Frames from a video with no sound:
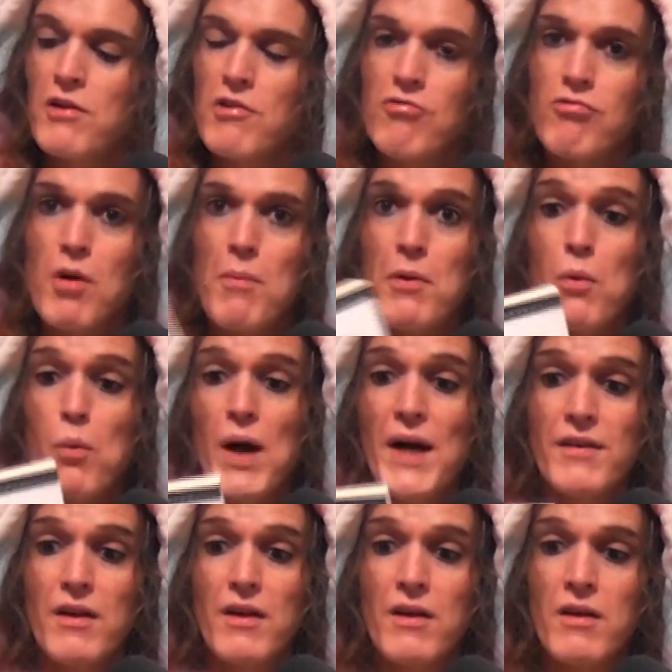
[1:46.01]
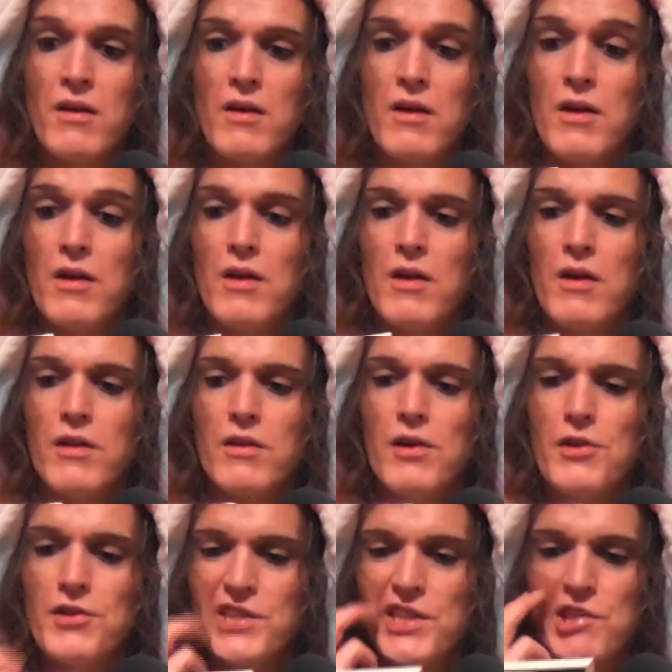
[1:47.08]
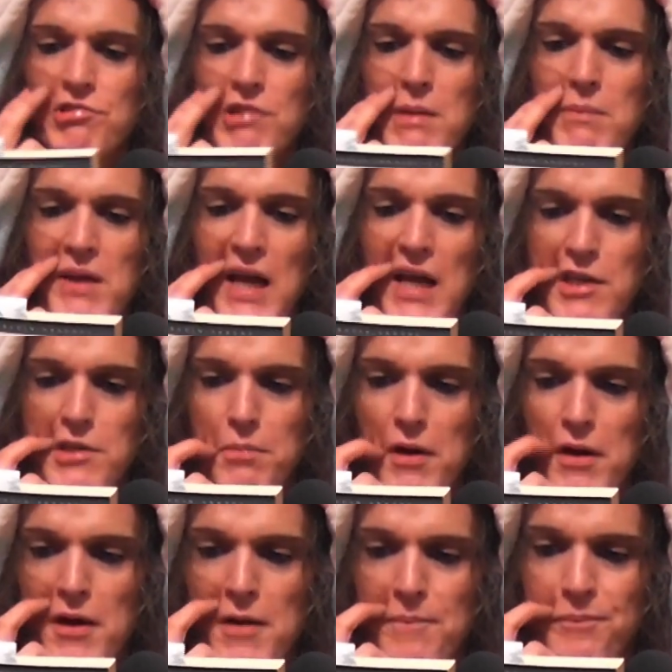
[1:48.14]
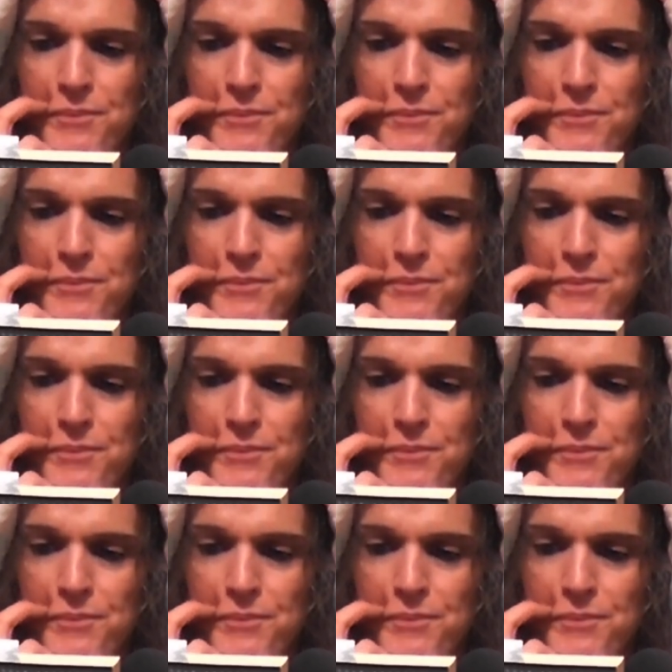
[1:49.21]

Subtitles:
Robert Wagner, the lucid dreaming expert,